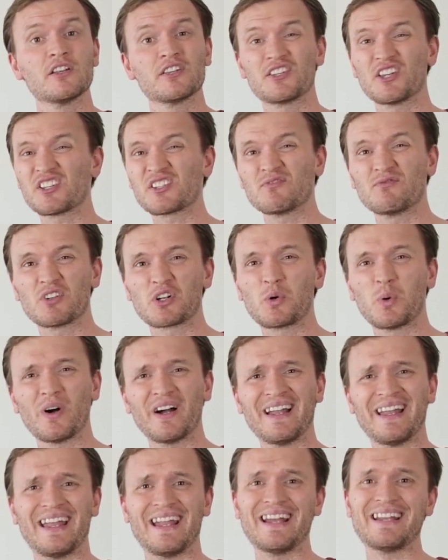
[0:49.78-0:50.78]
doesn't
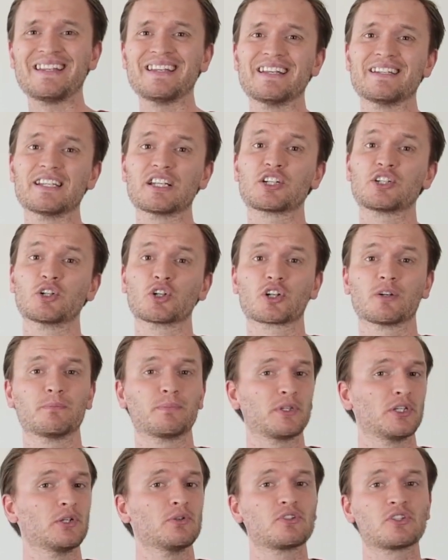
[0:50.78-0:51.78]
require any additional
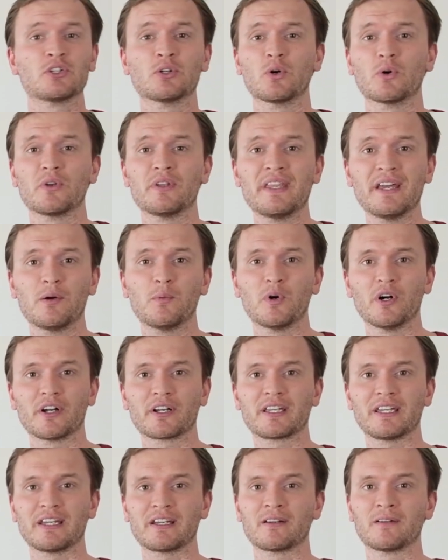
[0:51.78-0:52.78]
computer or
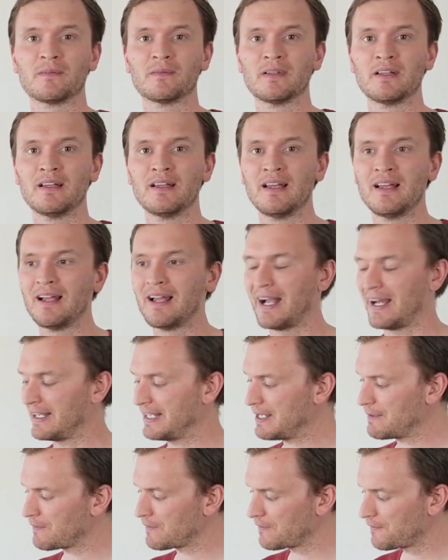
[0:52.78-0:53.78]
networking, and
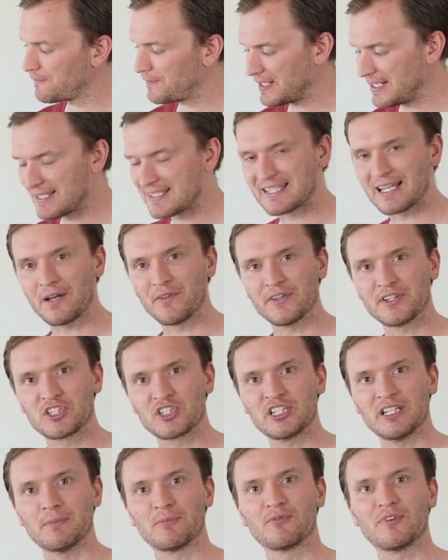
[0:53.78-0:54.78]
even feeds out the
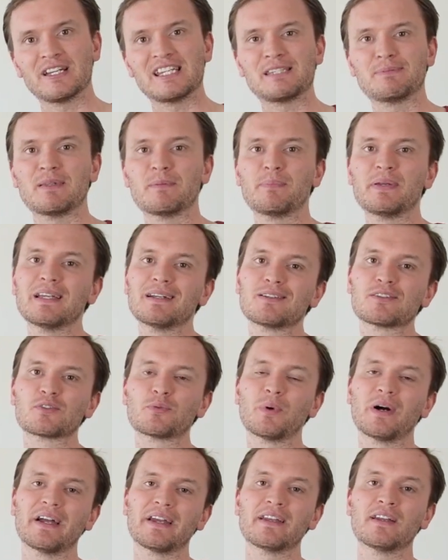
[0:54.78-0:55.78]
chip ready to be peeled
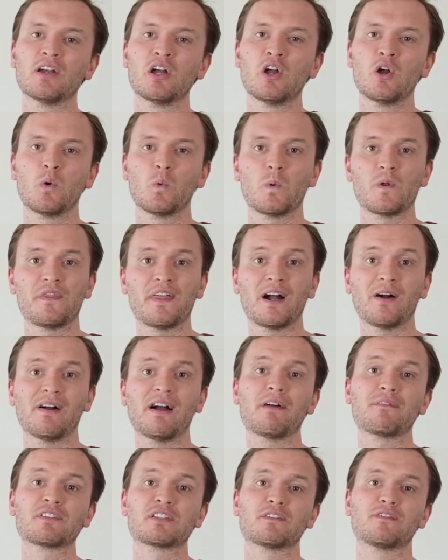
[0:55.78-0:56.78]
away without
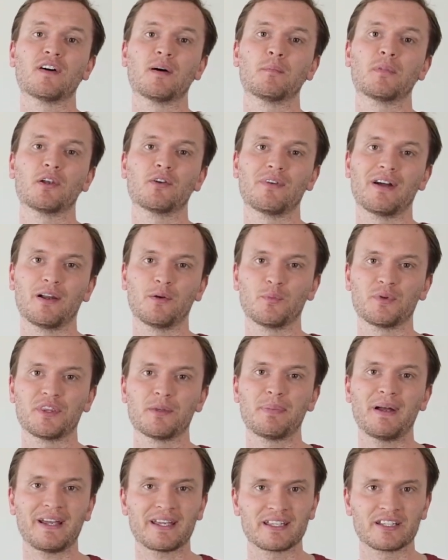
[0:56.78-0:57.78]
having to fumble around with
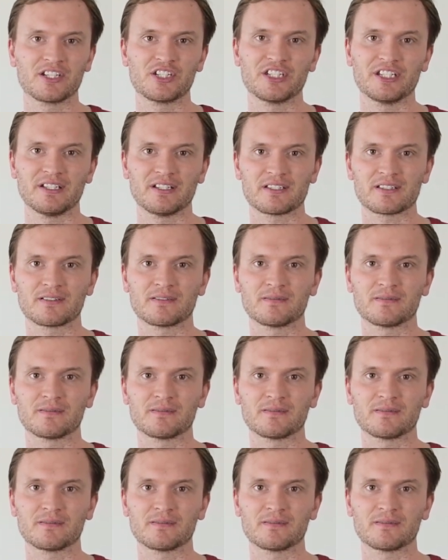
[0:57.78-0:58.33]
the backing sheet.